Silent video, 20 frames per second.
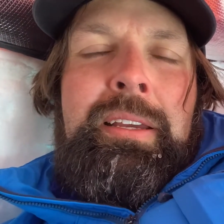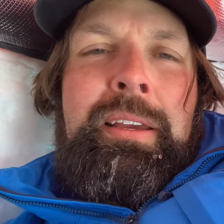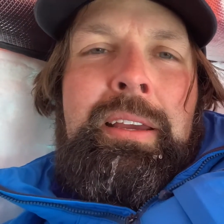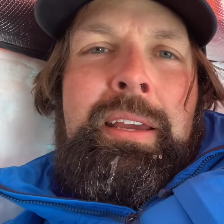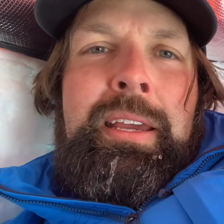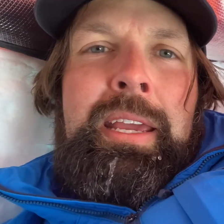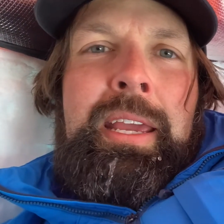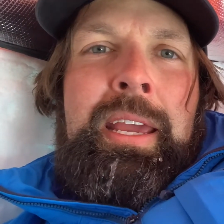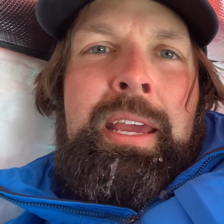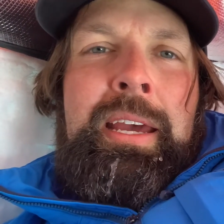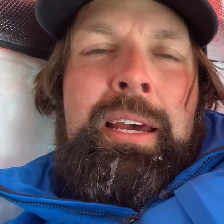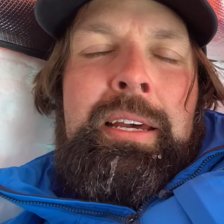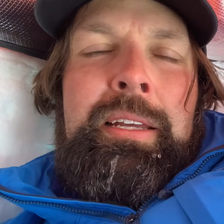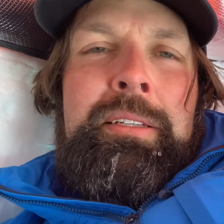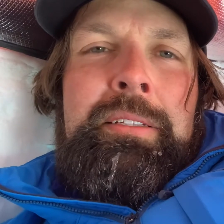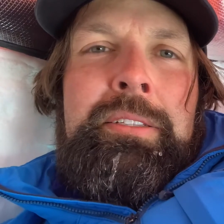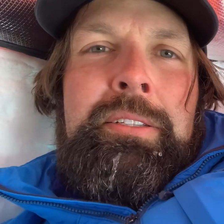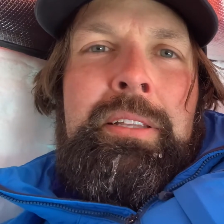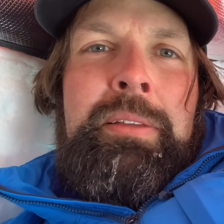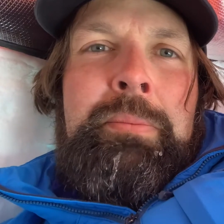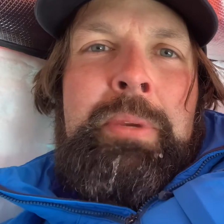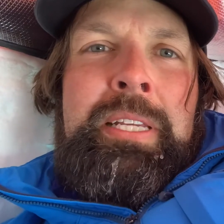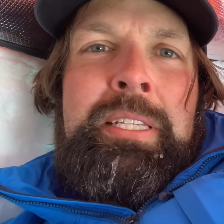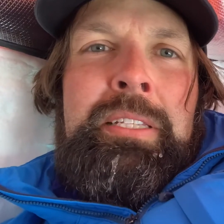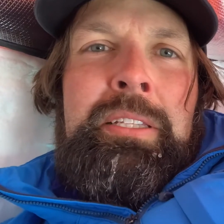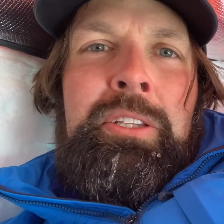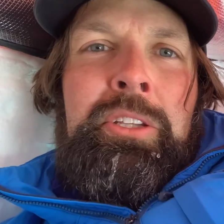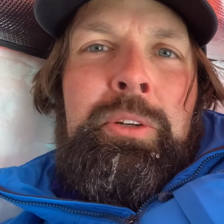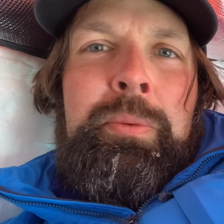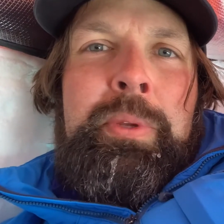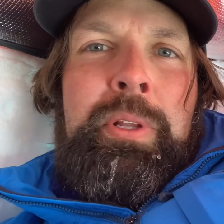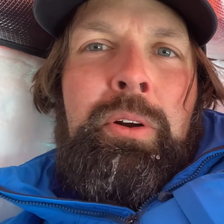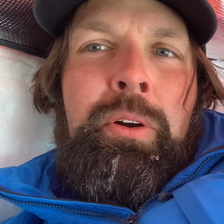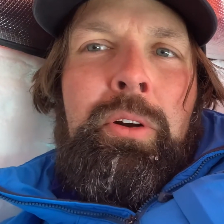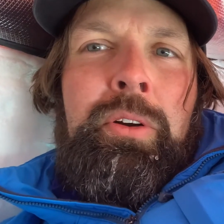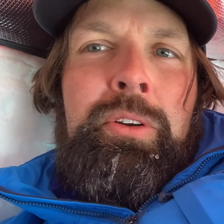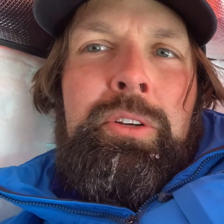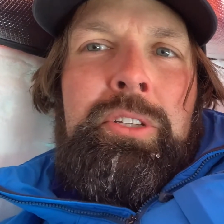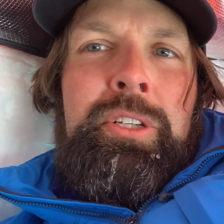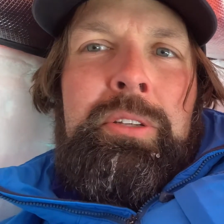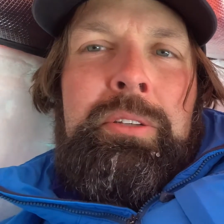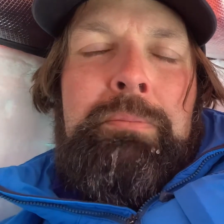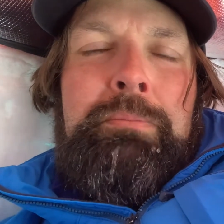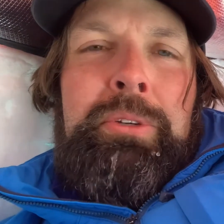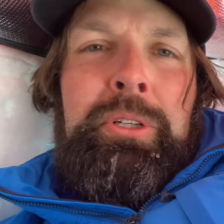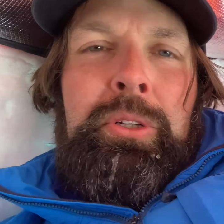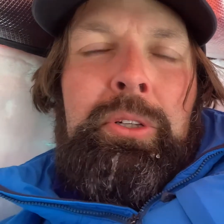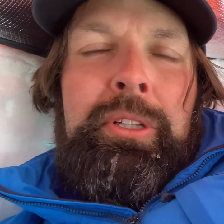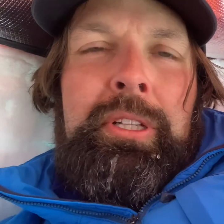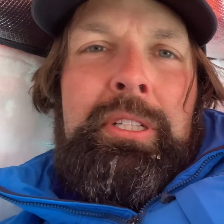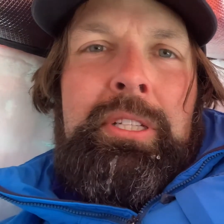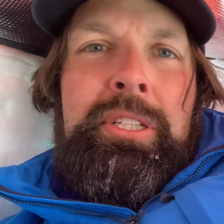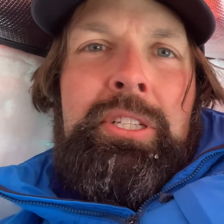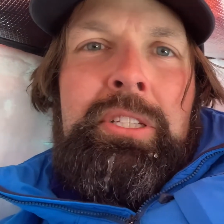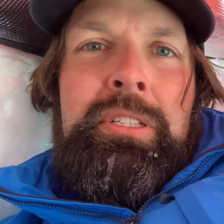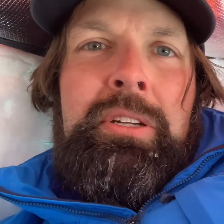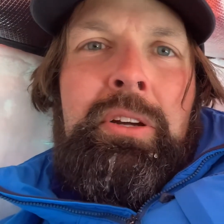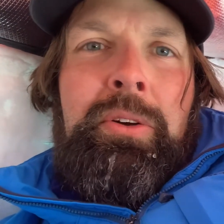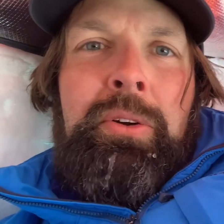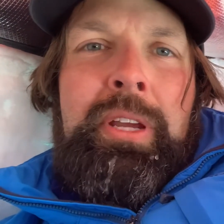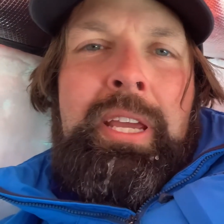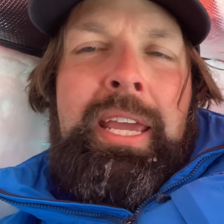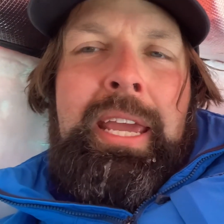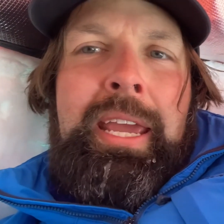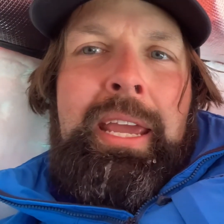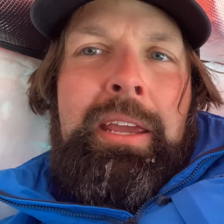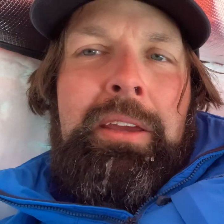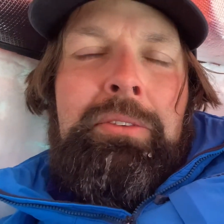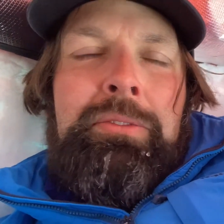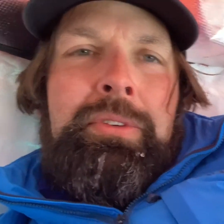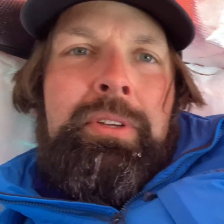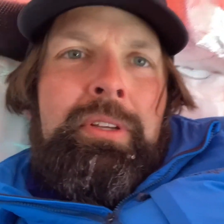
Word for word: And so that makes it a little bit harder to build a snow cave.